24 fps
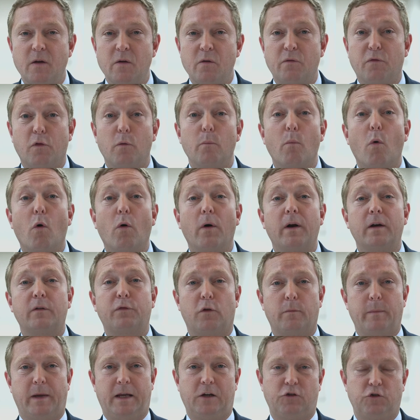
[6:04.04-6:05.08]
For more
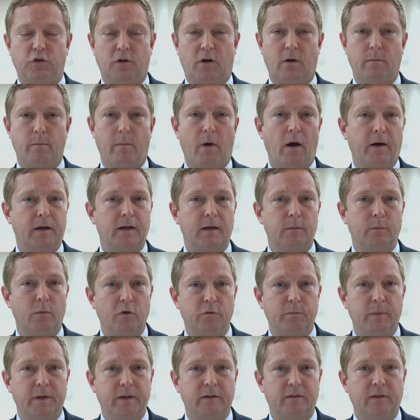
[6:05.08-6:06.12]
information on market
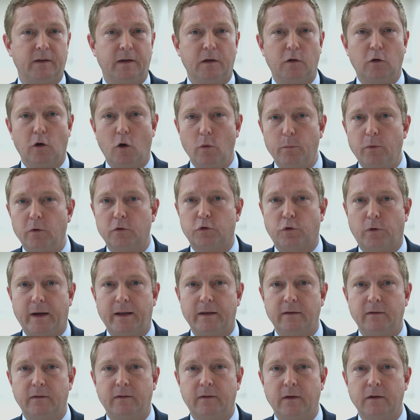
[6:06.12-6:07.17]
movements and global
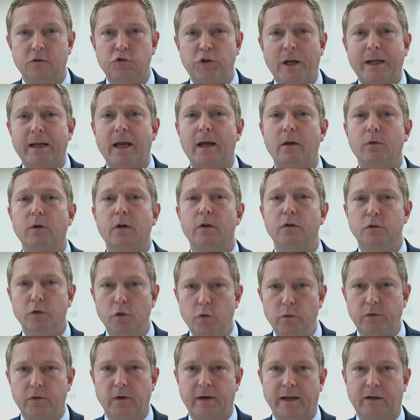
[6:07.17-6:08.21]
trends, check out
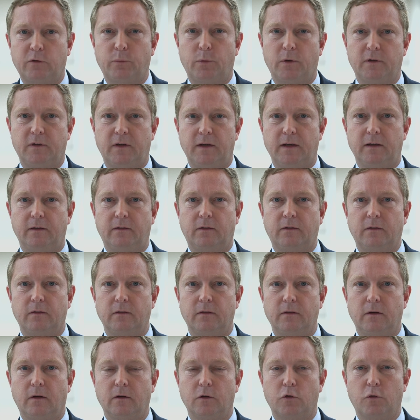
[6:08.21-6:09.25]
News and Expertise
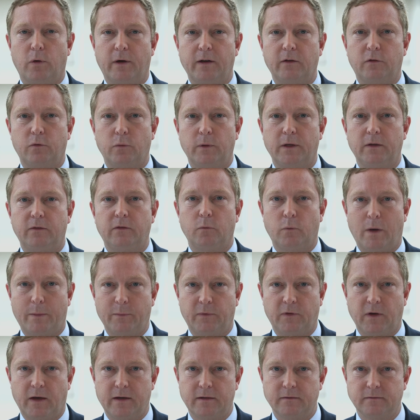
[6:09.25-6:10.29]
on Credit Suisse
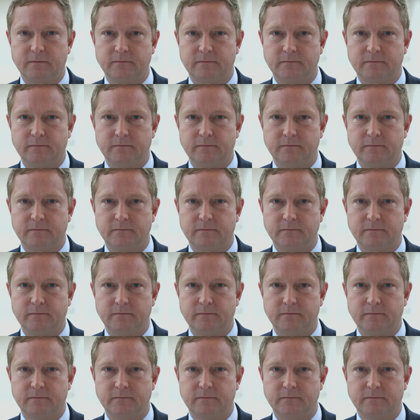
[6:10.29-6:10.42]
website.